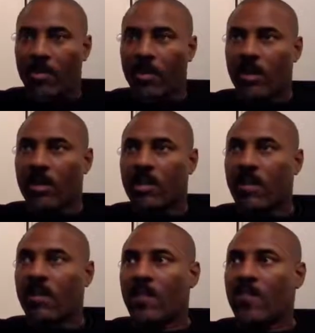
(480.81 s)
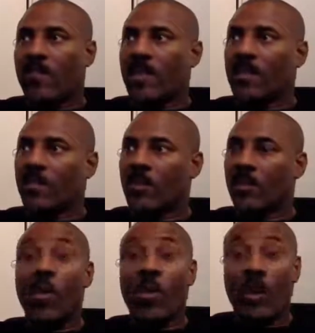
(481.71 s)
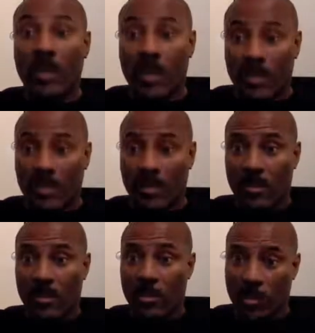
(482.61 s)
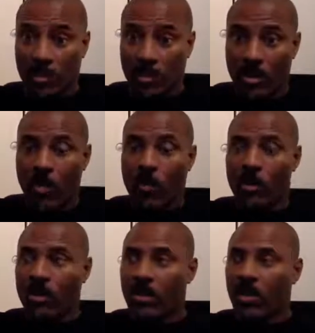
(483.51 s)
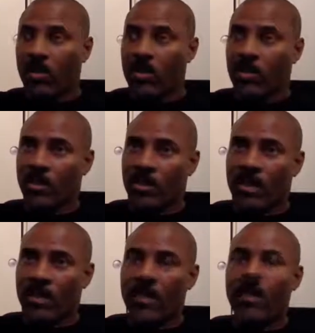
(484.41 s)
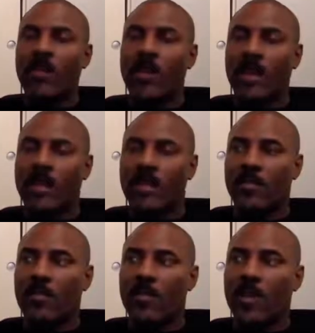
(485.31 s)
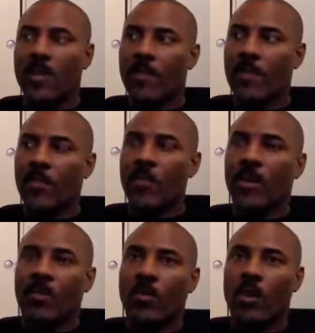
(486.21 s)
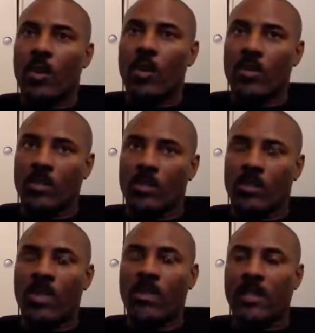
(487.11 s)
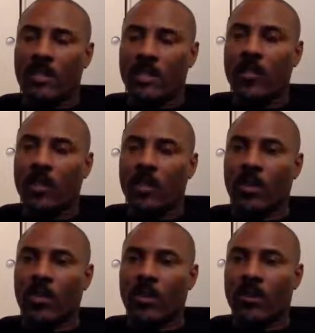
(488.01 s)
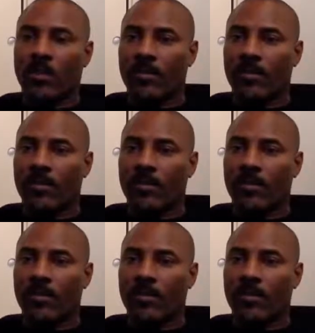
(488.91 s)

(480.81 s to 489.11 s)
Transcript: You can get stevia mixed with coconut sugar, which is another sugar that's if you want to go with sugar, that's a good one to go with.